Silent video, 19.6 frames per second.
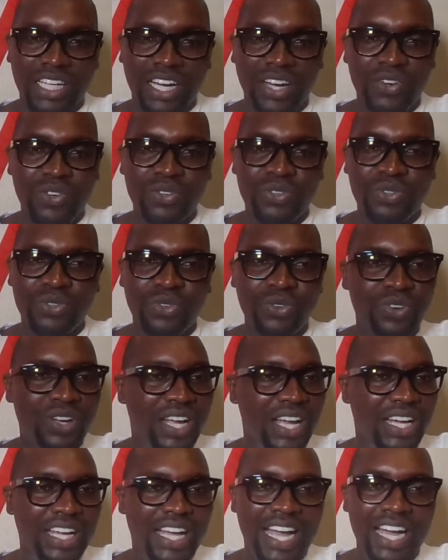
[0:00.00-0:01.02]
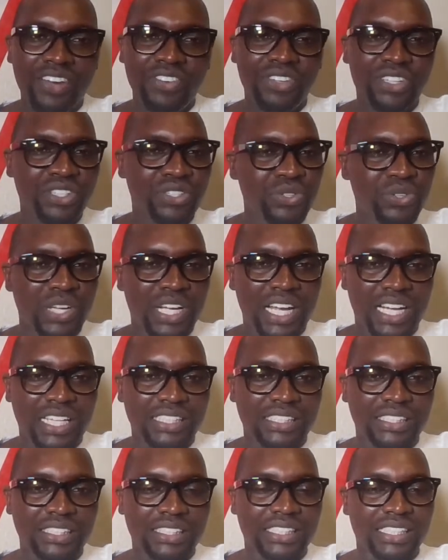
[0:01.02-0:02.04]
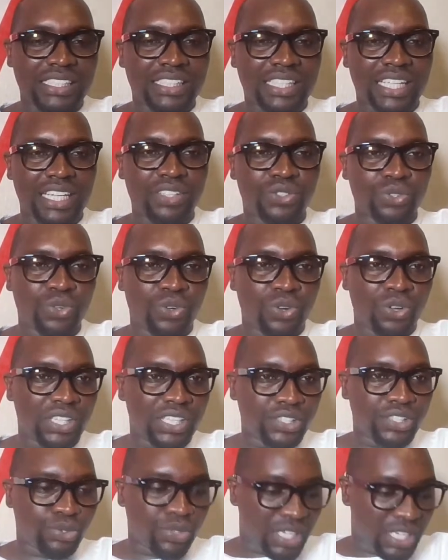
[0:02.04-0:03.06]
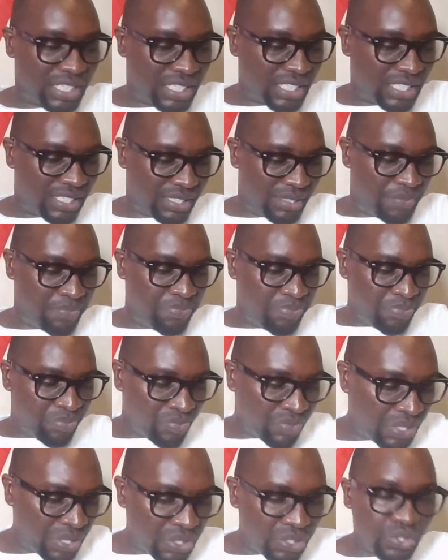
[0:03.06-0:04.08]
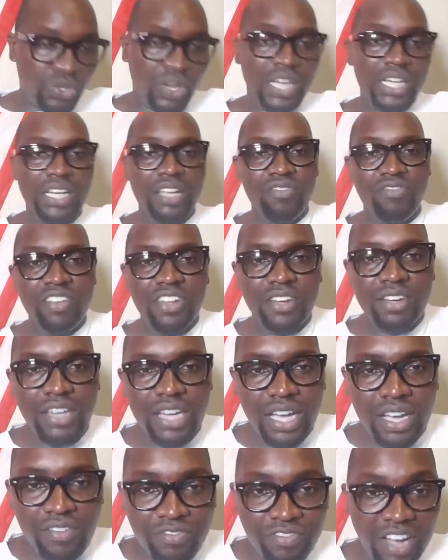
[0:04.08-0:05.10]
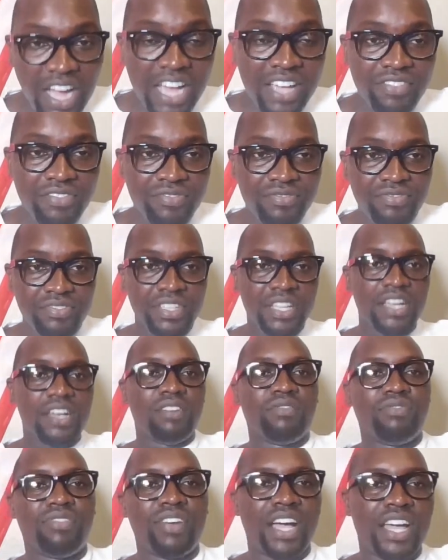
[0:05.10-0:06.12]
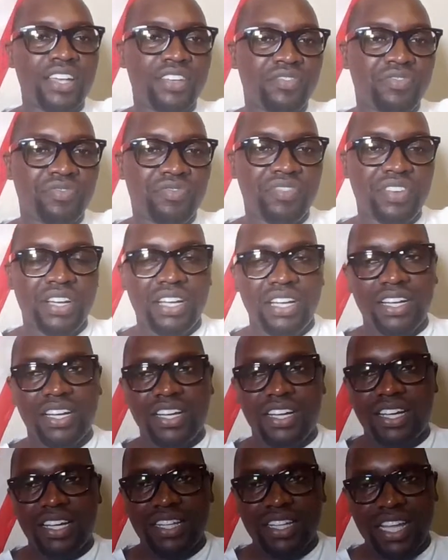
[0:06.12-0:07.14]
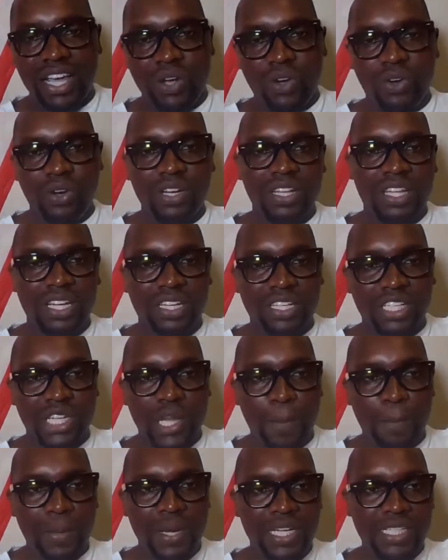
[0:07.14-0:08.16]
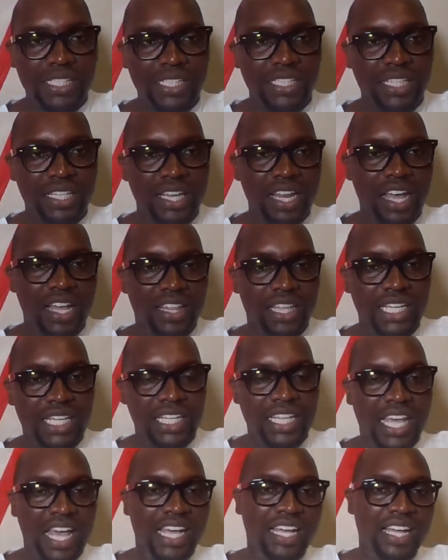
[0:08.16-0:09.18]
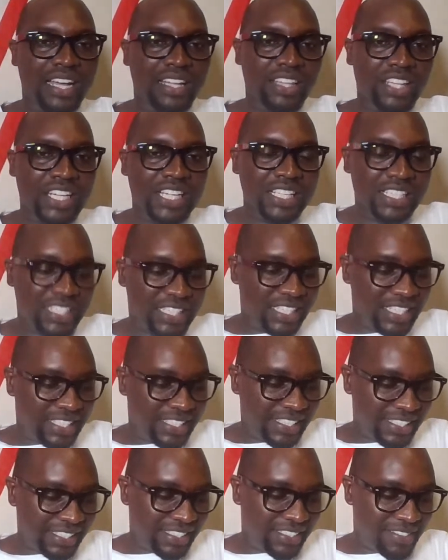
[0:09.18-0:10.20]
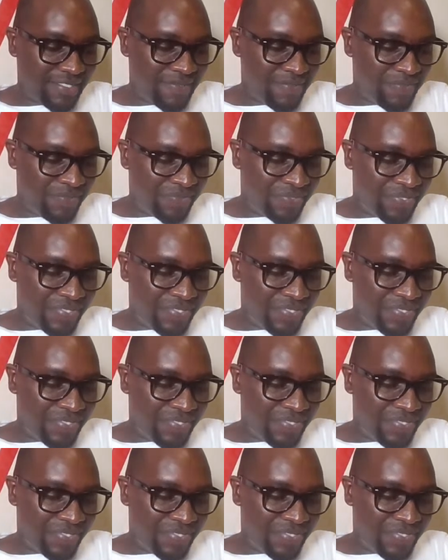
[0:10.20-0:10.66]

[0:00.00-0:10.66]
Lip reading: wonder how did you guys decide to call this one a city? So I live in five. They're called the triplets. There are three cities.